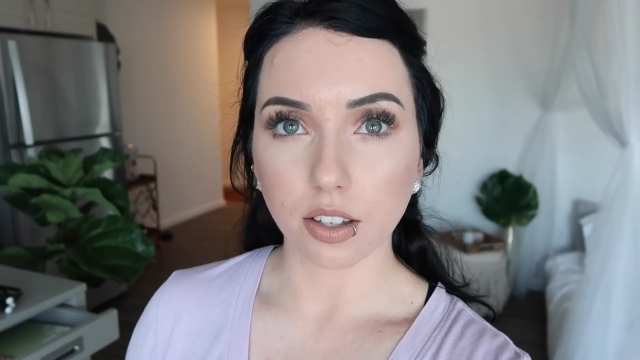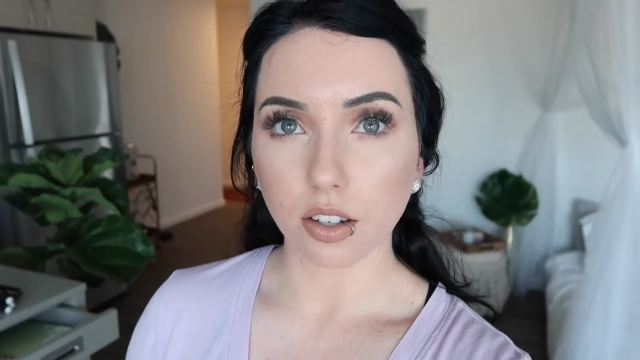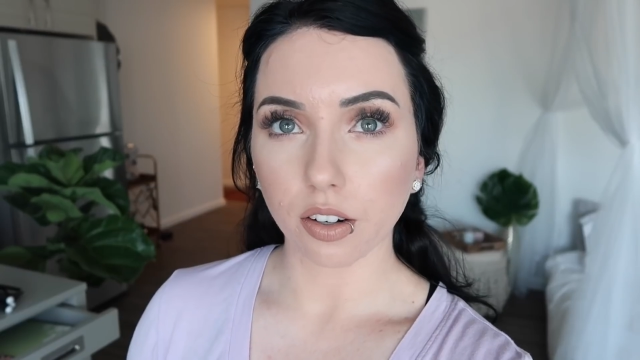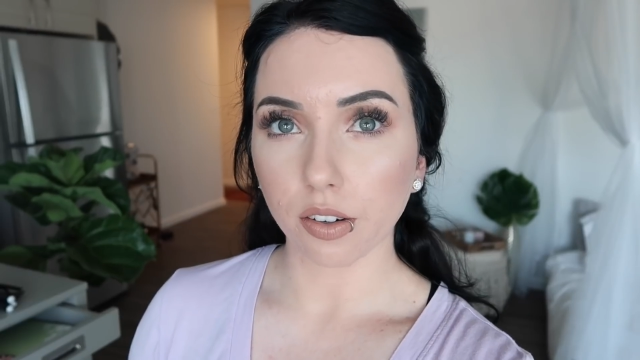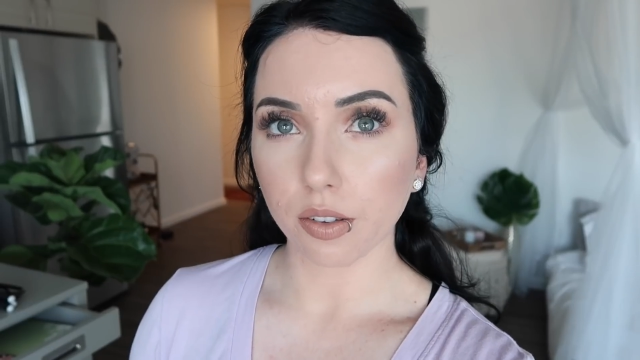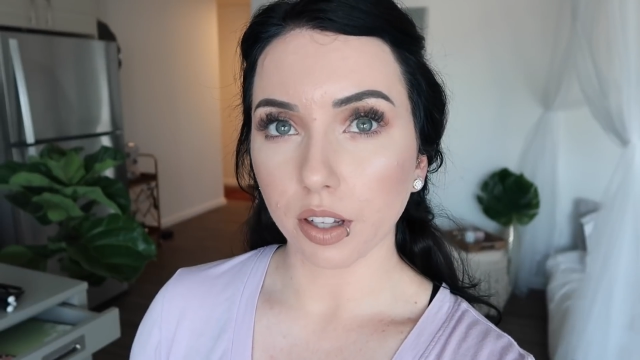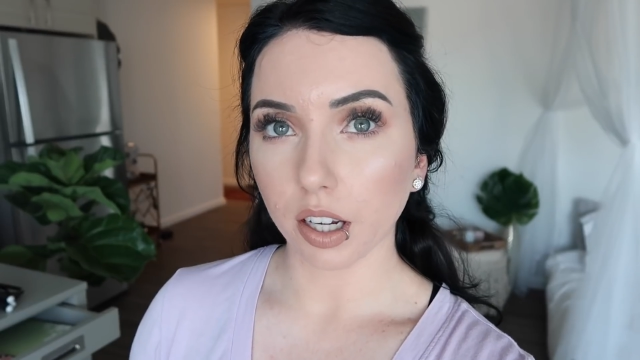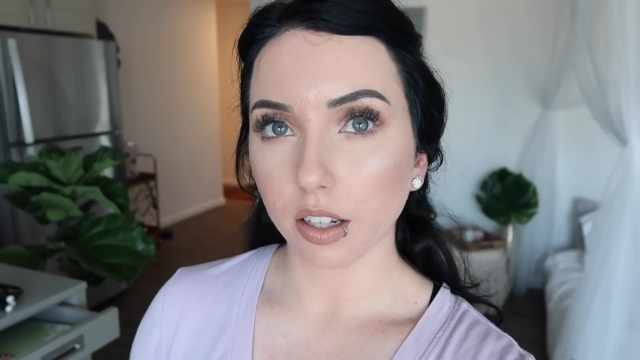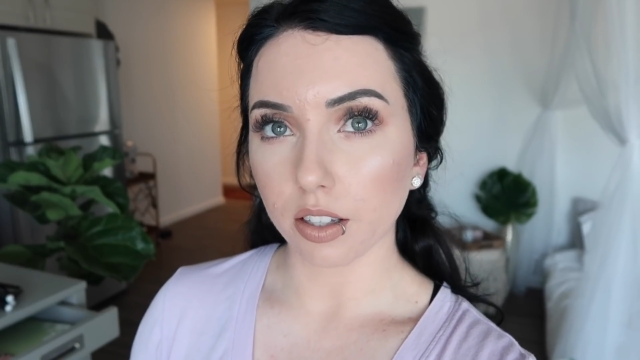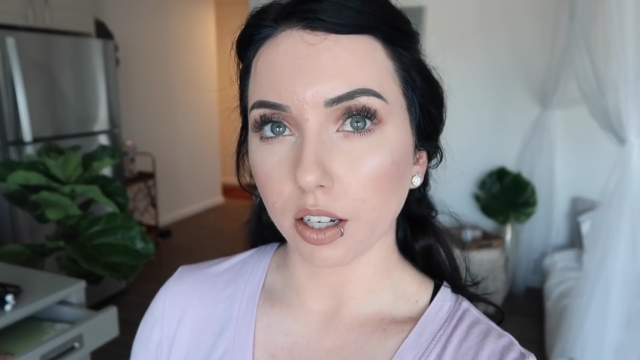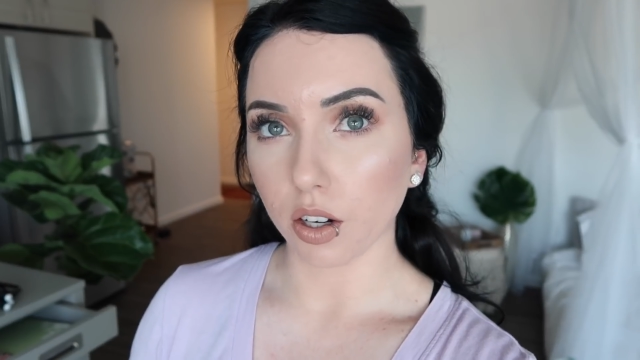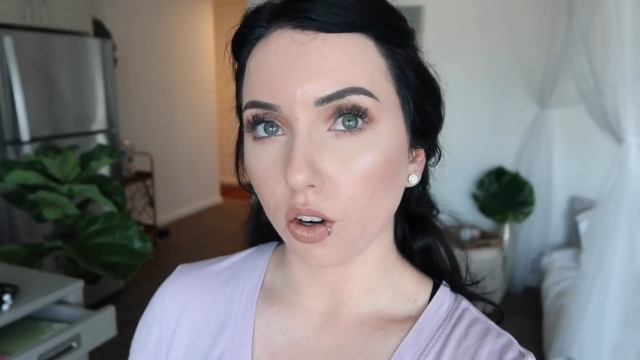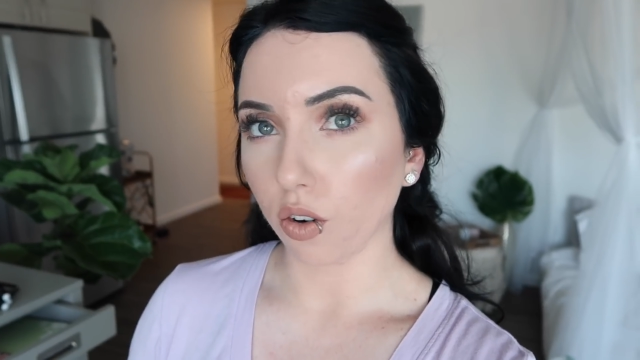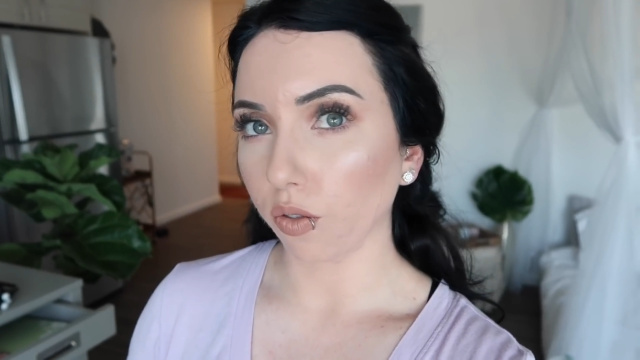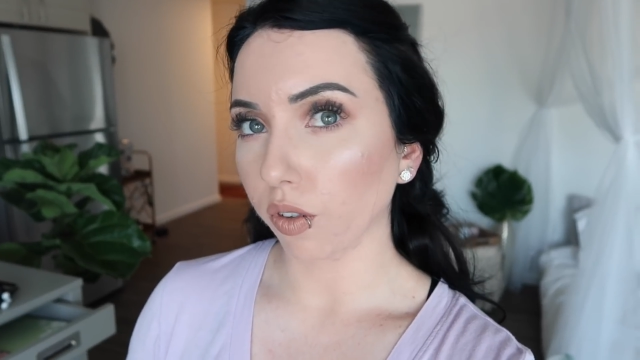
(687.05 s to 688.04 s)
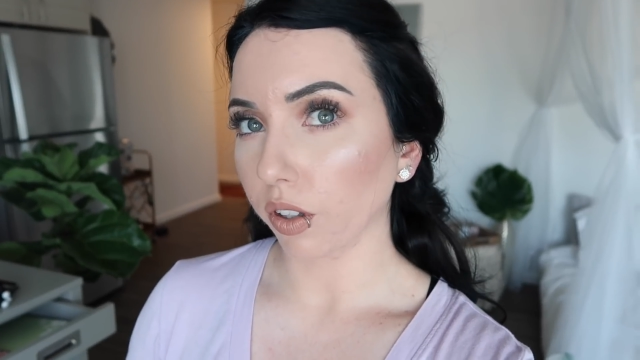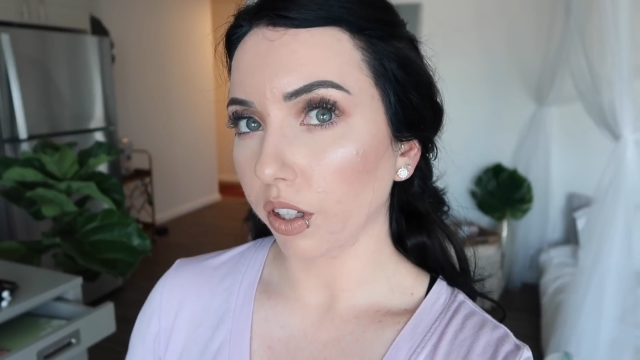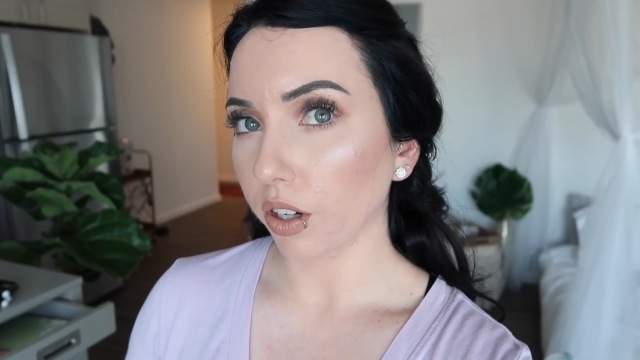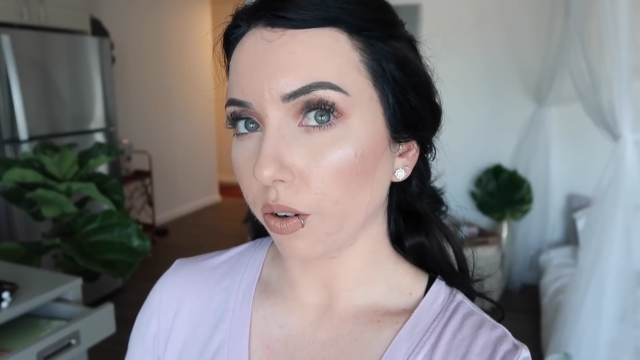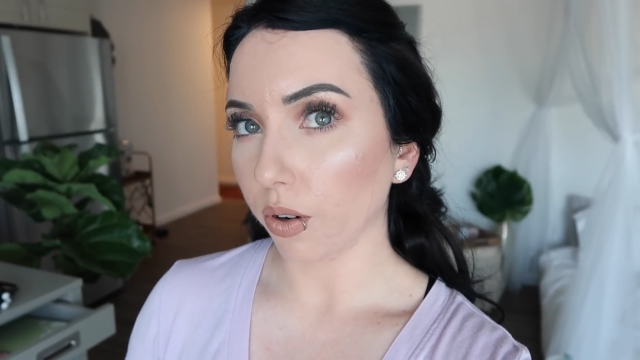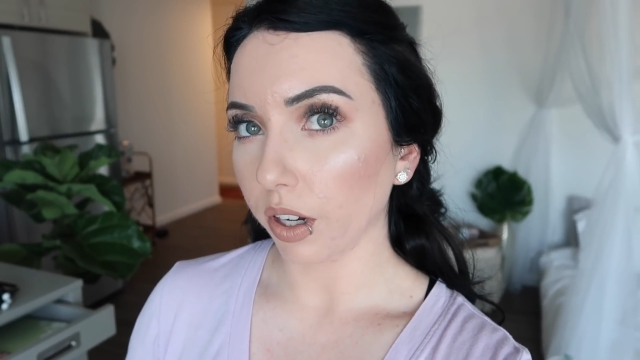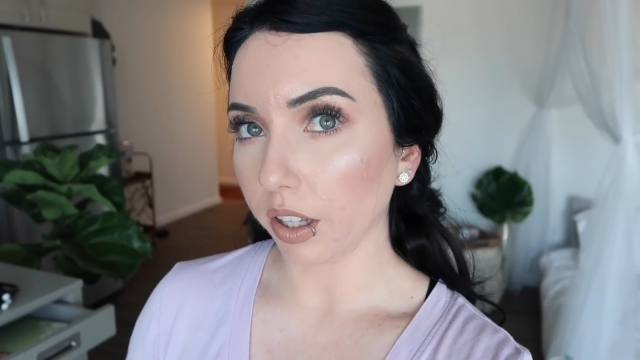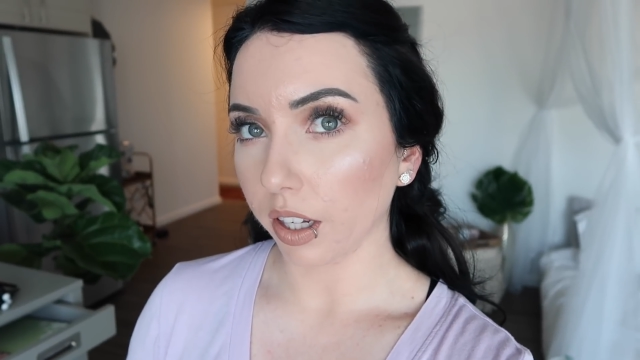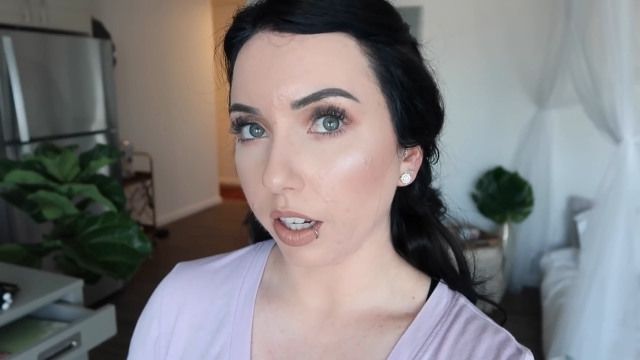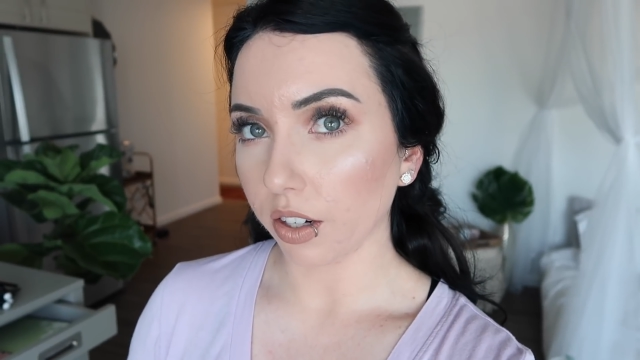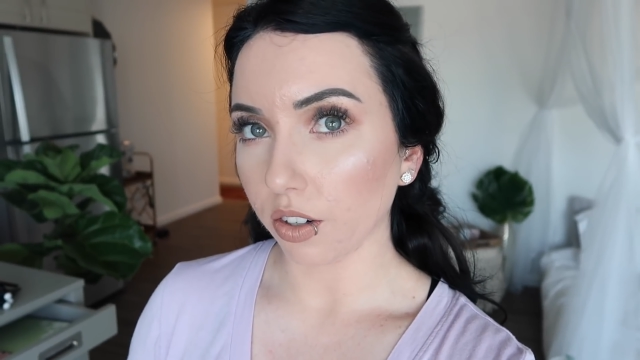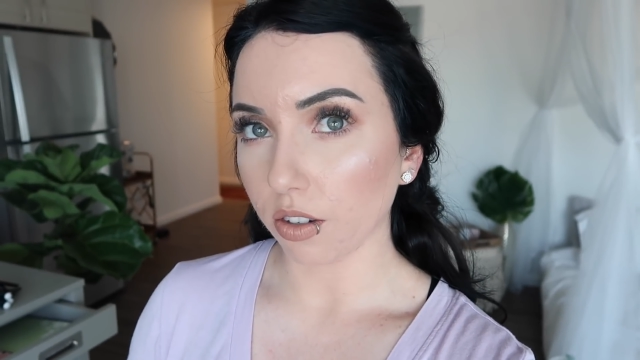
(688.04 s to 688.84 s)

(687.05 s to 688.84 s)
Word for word: I still don't think it's like overly oily,